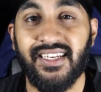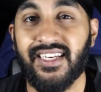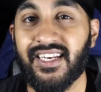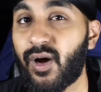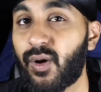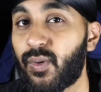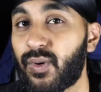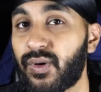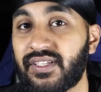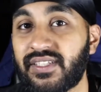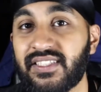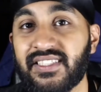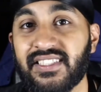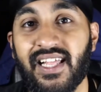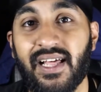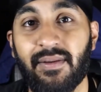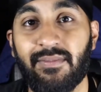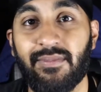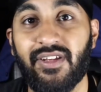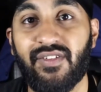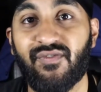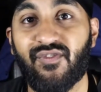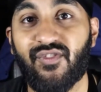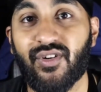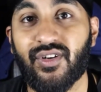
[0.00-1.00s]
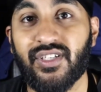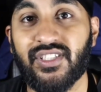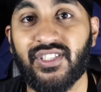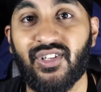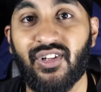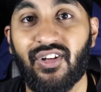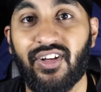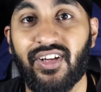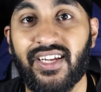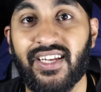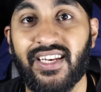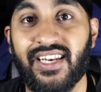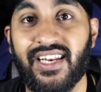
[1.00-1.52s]
what does that mean for our
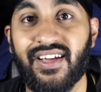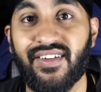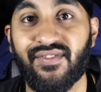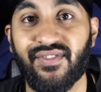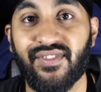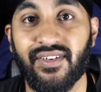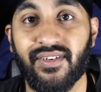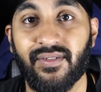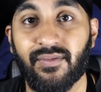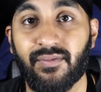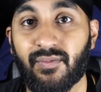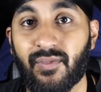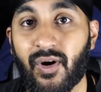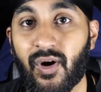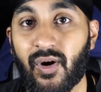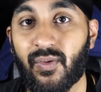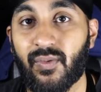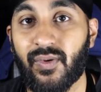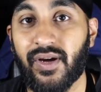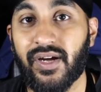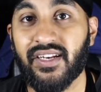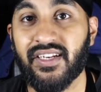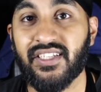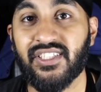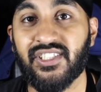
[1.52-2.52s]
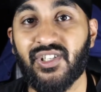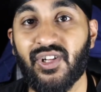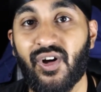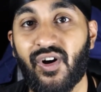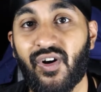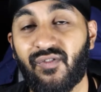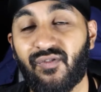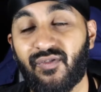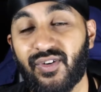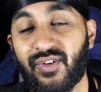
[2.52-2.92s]
starting 11? Well, we're going to start off with